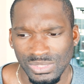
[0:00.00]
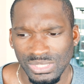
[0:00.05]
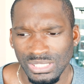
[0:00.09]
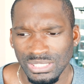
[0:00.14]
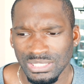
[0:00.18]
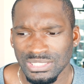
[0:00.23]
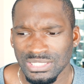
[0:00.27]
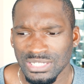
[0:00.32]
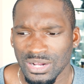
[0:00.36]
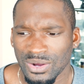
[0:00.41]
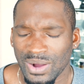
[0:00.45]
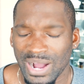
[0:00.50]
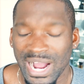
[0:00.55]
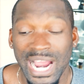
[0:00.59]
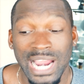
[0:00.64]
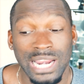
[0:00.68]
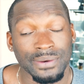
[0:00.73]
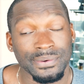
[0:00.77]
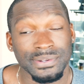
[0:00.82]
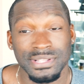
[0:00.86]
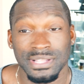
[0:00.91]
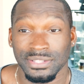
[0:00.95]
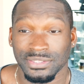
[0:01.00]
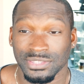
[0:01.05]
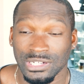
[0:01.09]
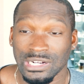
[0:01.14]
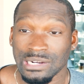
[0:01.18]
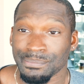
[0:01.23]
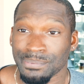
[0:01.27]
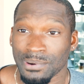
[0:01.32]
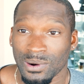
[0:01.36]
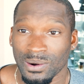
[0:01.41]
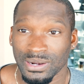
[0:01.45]
hiring a
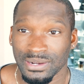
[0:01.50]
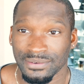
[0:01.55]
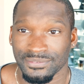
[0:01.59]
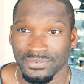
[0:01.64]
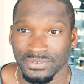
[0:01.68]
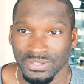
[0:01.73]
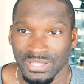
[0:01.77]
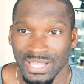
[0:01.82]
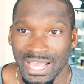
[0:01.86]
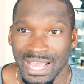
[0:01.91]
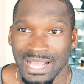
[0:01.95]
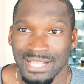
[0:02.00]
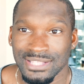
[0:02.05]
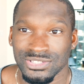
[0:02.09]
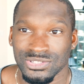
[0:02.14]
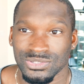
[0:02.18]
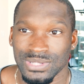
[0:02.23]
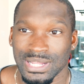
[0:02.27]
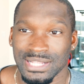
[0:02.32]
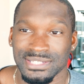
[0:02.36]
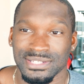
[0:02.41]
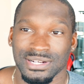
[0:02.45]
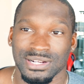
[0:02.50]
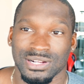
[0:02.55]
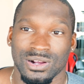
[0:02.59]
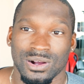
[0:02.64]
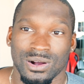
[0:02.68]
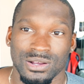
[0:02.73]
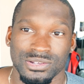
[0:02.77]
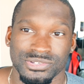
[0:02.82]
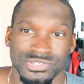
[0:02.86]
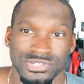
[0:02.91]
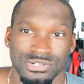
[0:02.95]
third party for that. So that's going to
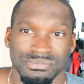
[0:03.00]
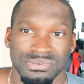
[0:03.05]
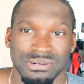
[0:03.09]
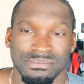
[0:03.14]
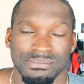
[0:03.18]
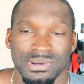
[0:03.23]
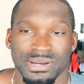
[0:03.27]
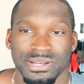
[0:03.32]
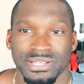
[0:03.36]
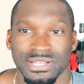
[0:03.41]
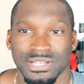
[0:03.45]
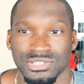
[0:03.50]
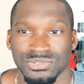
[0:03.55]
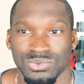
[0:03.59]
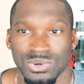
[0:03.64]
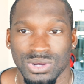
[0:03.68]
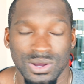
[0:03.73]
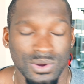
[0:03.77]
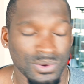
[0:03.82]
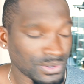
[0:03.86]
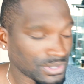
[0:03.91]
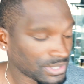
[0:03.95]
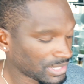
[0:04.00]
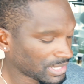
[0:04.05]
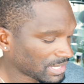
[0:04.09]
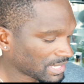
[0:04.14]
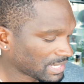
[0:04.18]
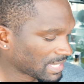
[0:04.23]
cost a little bit of money as well.